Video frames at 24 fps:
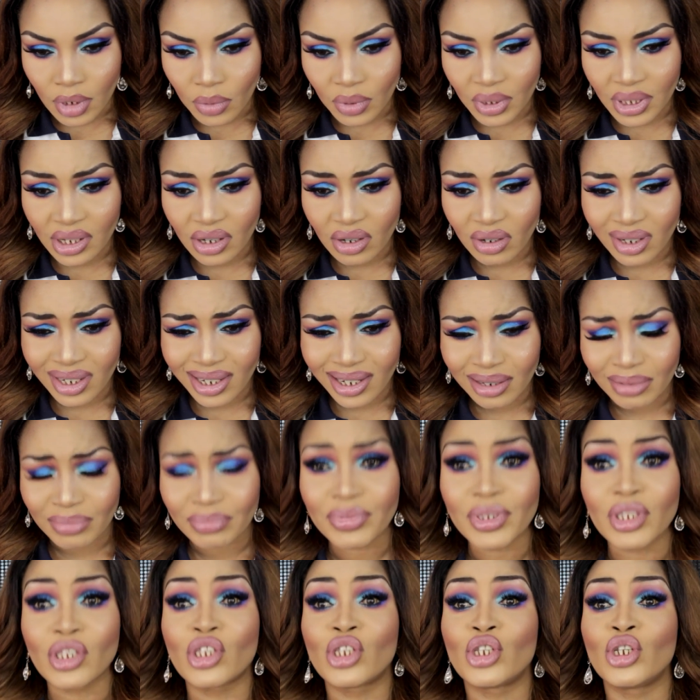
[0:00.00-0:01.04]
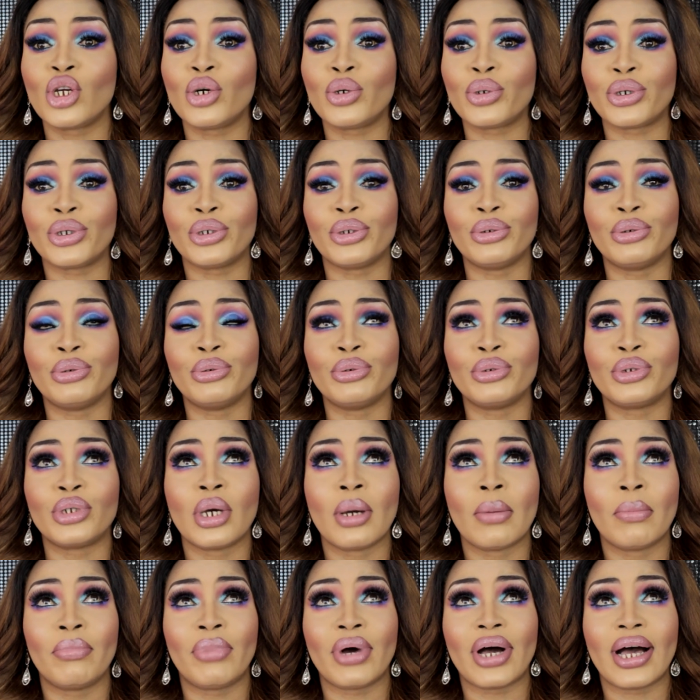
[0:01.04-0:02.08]
what's it called again? Snow Gold
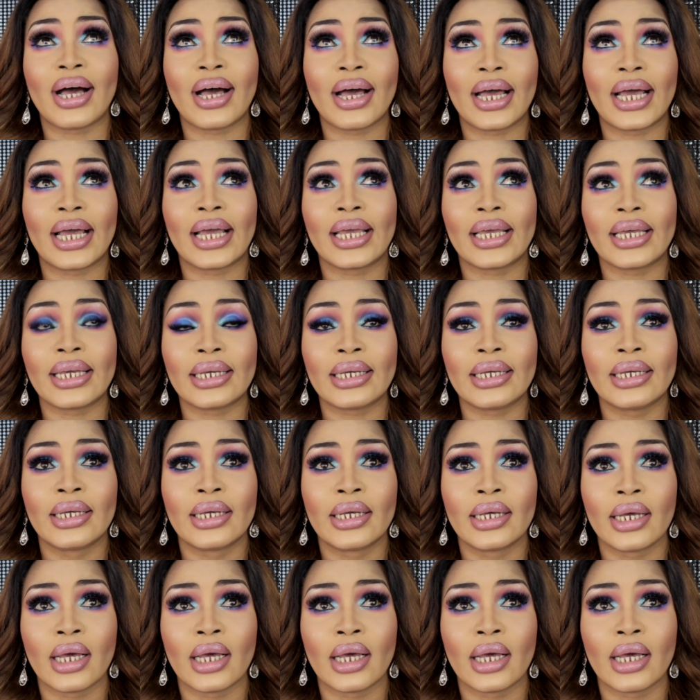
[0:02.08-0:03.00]
by